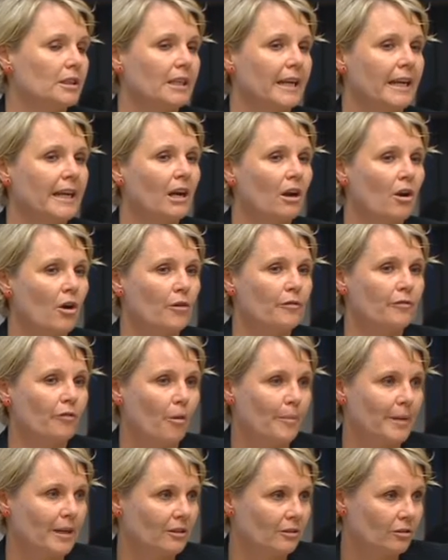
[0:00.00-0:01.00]
let alone
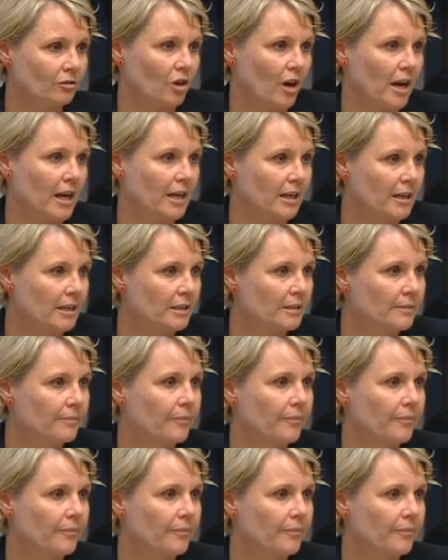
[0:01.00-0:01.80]
from in Australia,